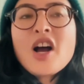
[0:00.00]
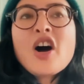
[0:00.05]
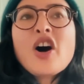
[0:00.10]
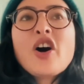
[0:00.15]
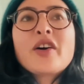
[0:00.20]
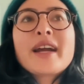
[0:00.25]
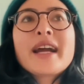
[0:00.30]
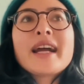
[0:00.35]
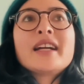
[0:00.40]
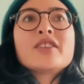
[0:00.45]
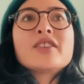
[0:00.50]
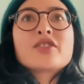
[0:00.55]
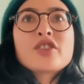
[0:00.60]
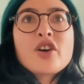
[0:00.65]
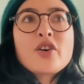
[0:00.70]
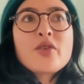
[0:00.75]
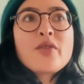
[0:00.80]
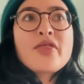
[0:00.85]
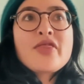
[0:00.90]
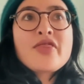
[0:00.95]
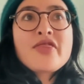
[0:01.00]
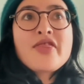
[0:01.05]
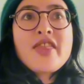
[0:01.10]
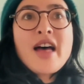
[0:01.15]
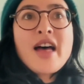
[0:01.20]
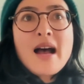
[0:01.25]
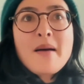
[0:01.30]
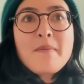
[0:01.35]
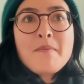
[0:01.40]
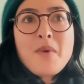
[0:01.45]
Okay, so
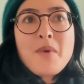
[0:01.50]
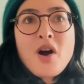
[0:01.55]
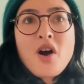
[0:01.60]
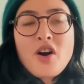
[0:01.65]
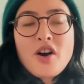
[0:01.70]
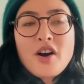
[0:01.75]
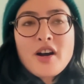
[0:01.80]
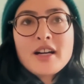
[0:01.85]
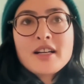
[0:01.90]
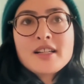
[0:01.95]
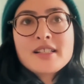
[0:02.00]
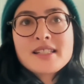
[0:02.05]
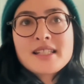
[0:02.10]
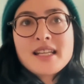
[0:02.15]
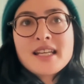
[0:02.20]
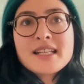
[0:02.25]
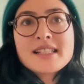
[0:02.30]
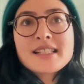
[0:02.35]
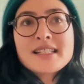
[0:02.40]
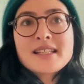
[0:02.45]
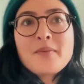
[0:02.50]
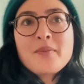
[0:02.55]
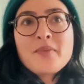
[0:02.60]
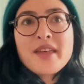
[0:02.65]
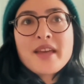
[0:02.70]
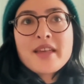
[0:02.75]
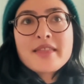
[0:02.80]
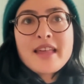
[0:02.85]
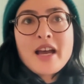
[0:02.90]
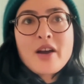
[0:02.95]
that part is
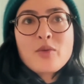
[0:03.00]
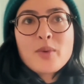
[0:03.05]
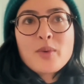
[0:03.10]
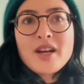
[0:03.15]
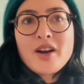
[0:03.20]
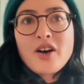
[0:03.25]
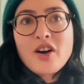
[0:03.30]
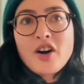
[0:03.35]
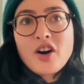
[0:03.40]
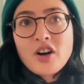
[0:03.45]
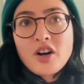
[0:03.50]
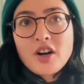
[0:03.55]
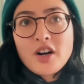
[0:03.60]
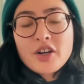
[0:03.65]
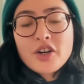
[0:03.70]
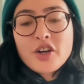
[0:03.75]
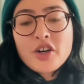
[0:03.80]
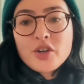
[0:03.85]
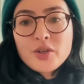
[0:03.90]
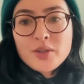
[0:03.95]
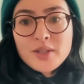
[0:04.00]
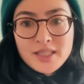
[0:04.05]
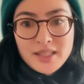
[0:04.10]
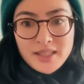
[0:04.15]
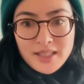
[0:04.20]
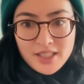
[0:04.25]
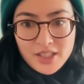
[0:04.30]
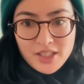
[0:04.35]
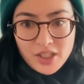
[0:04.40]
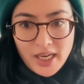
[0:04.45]
something that we are
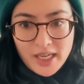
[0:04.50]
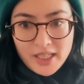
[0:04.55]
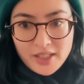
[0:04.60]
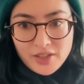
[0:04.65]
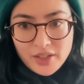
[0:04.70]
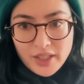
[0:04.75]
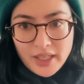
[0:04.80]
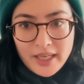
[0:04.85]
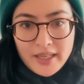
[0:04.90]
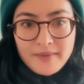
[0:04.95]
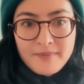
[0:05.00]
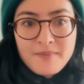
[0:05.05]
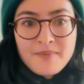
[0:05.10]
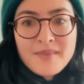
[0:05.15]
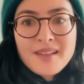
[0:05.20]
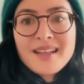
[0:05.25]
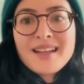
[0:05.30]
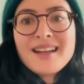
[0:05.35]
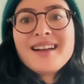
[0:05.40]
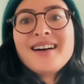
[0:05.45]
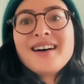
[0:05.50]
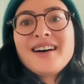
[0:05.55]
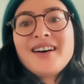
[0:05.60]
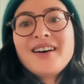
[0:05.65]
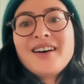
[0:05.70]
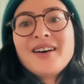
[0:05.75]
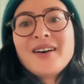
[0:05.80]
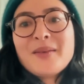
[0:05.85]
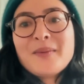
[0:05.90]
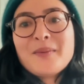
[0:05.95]
currently changing
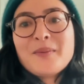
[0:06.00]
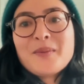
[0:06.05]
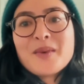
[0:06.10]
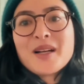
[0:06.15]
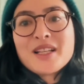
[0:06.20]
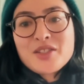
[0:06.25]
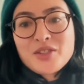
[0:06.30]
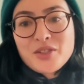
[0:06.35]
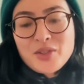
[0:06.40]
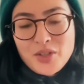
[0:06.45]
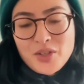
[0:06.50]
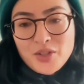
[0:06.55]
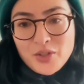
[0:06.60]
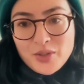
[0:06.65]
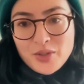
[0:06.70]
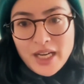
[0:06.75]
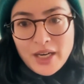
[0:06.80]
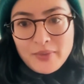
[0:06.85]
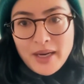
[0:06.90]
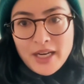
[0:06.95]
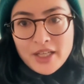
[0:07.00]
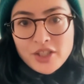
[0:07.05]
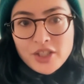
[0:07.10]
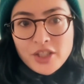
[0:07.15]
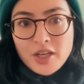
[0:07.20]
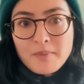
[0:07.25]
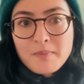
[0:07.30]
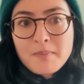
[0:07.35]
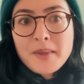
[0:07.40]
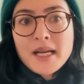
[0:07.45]
into a new direction.